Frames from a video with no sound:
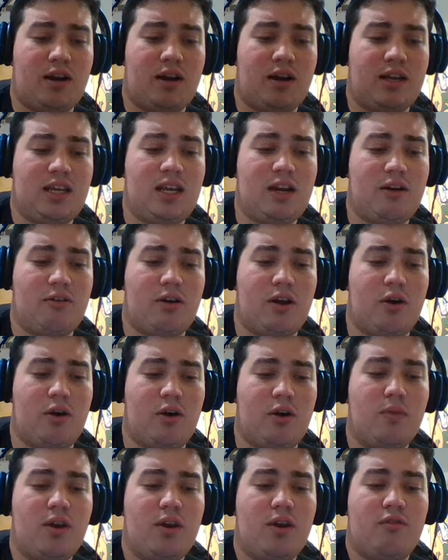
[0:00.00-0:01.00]
and hero
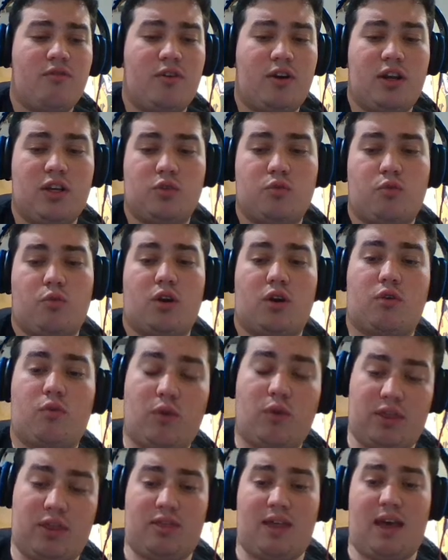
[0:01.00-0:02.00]
for his work
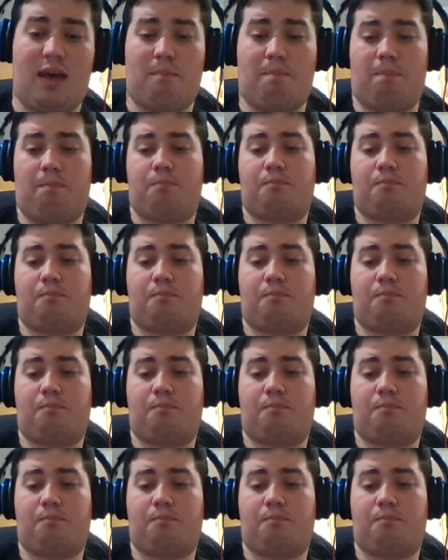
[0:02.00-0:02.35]
with them.